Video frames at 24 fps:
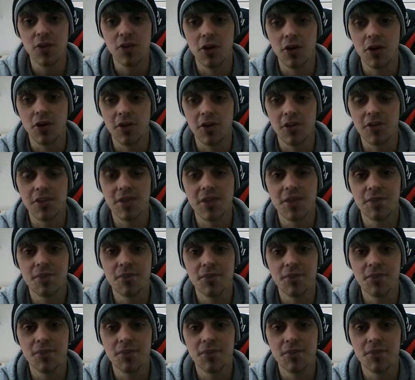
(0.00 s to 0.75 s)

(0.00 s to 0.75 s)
dollars.